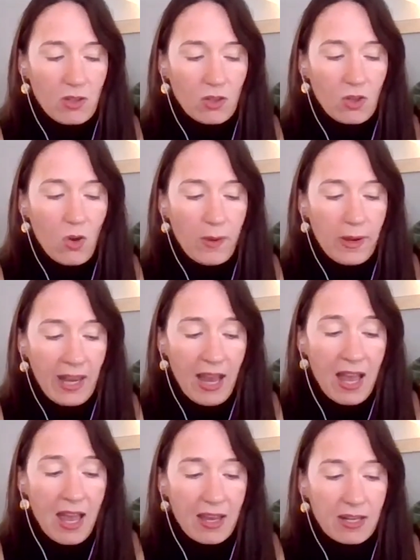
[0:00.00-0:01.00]
going
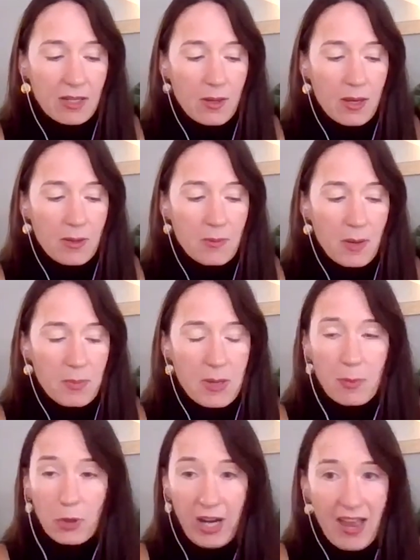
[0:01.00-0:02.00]
on, and
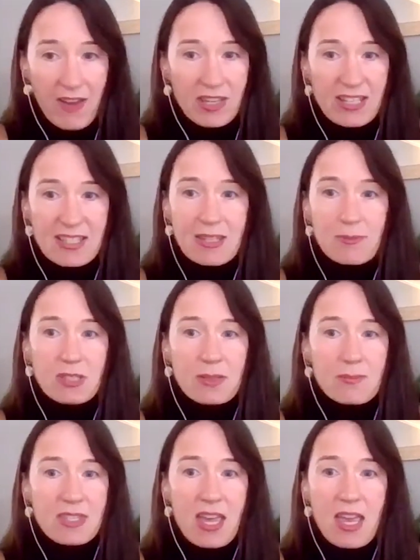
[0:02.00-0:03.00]
people are having
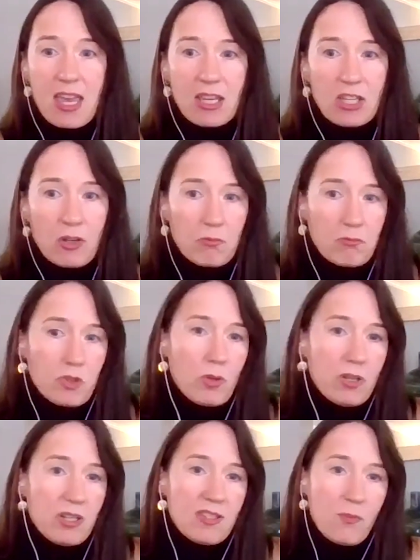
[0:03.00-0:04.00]
symptoms like, you know,
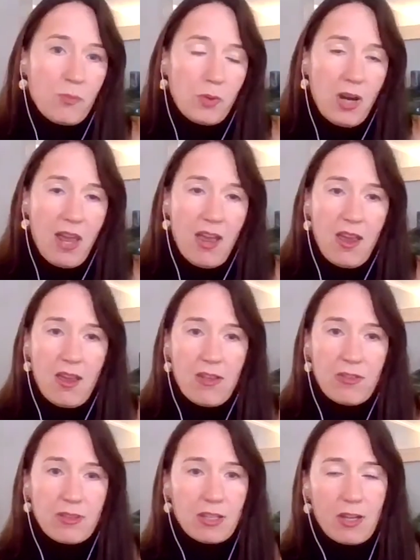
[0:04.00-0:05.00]
shortness of
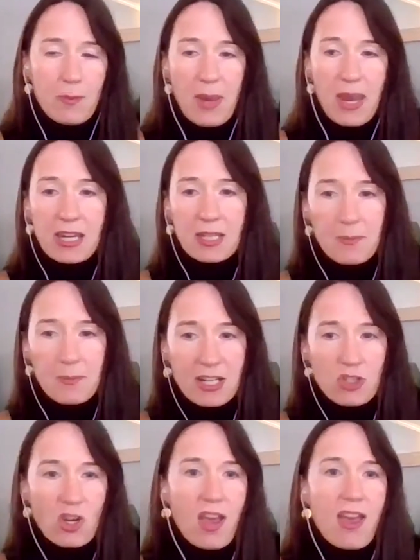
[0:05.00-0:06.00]
breath, pain in my
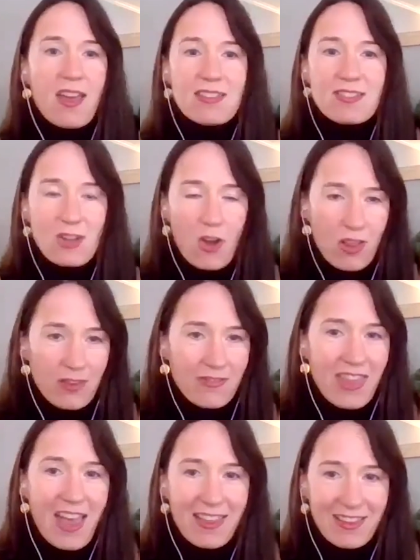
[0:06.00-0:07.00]
chest, all
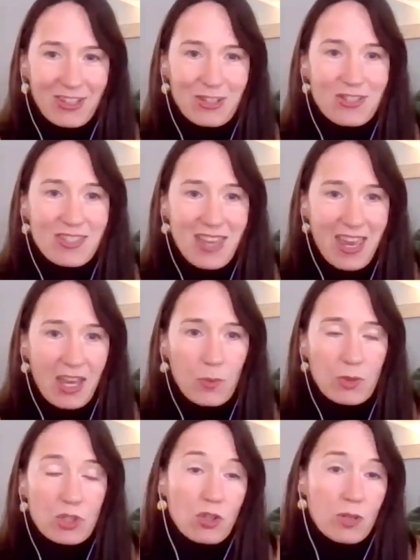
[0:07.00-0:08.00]
of that, like you're saying,
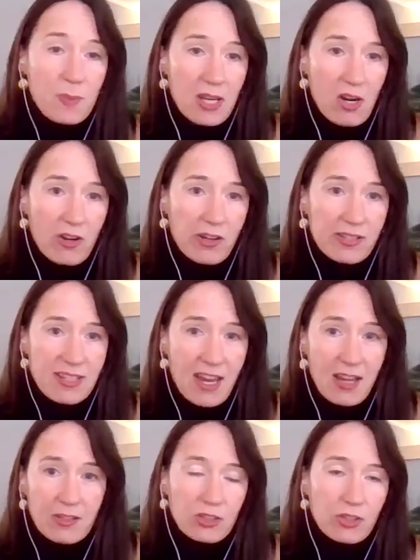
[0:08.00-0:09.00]
which could be a heart
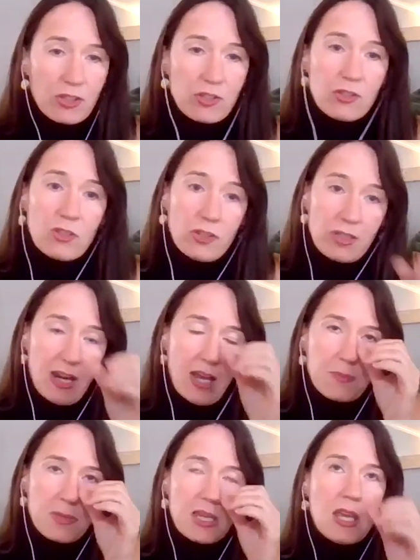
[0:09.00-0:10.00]
attack or could
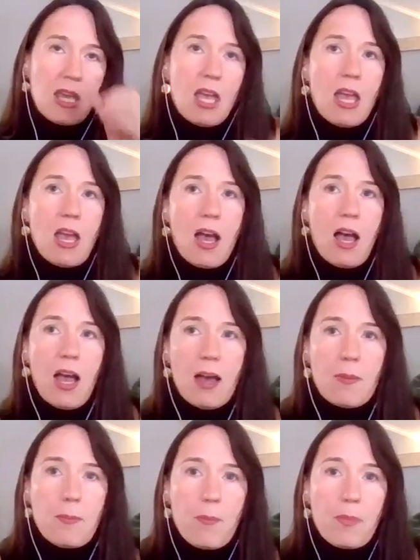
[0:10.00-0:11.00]
not be,
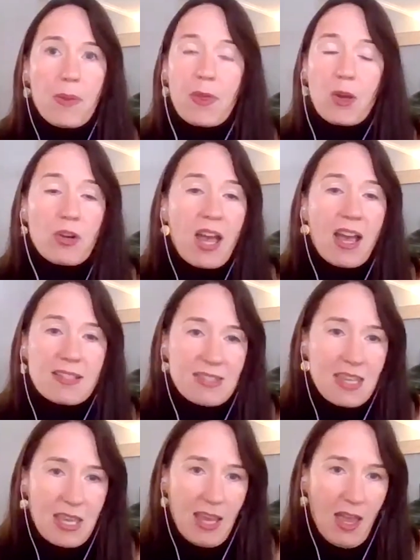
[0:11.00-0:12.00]
but they're not
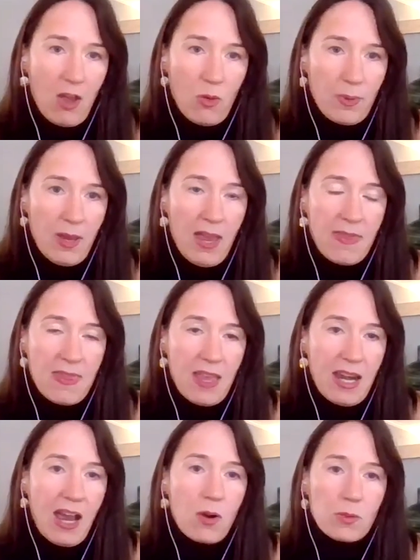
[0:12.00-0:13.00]
seeking help. And
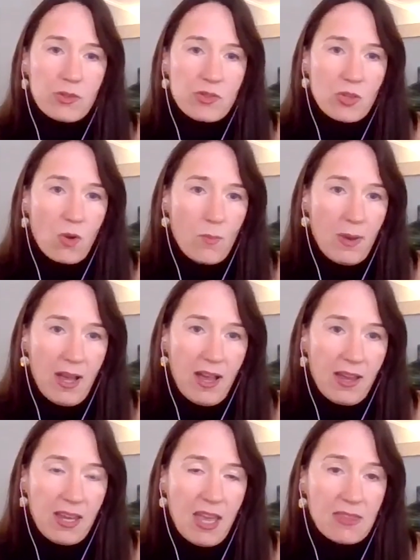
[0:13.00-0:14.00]
then hours go
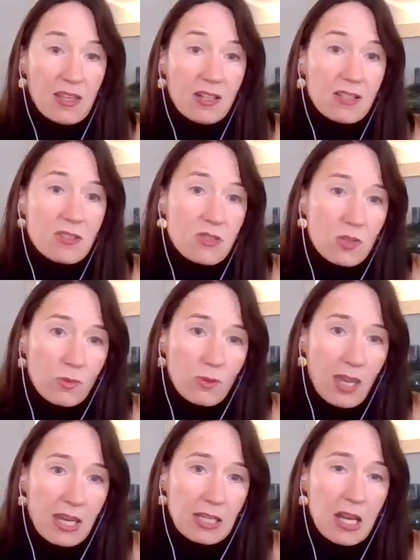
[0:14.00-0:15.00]
by and then it's too
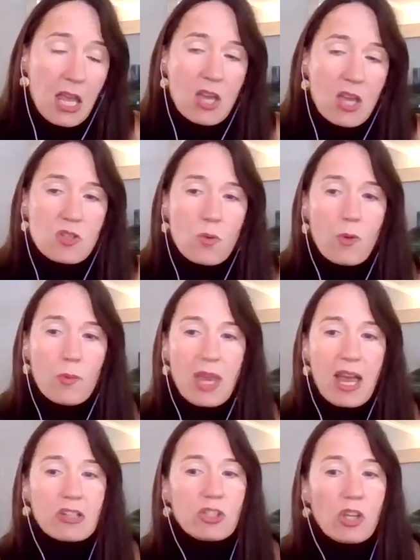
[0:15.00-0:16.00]
late. So when we
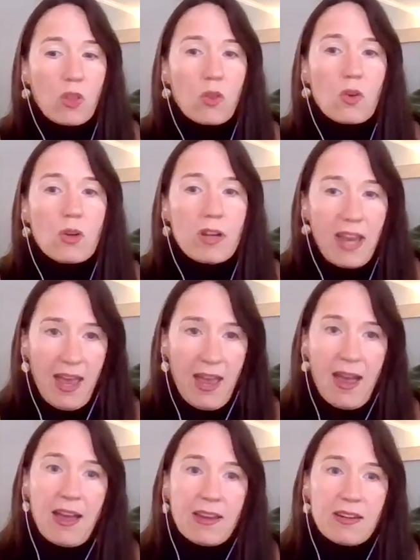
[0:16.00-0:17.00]
actually look
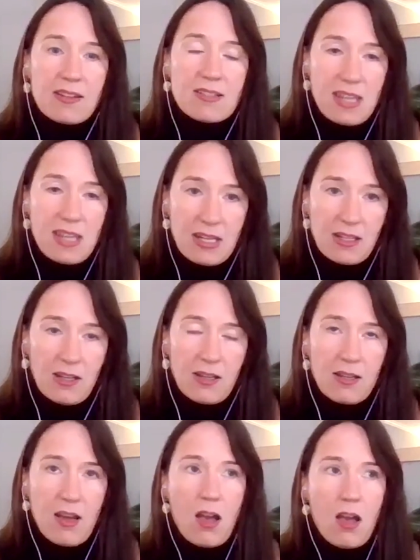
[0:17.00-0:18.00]
at
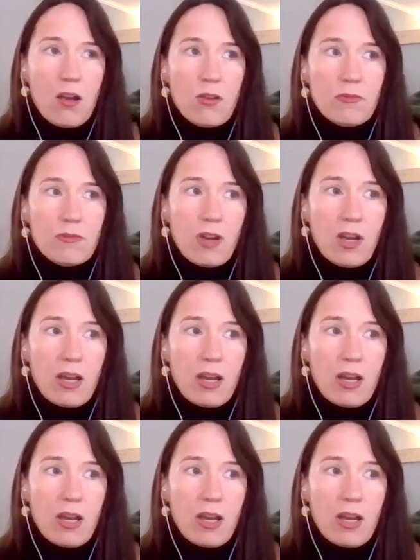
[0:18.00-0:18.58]
data of,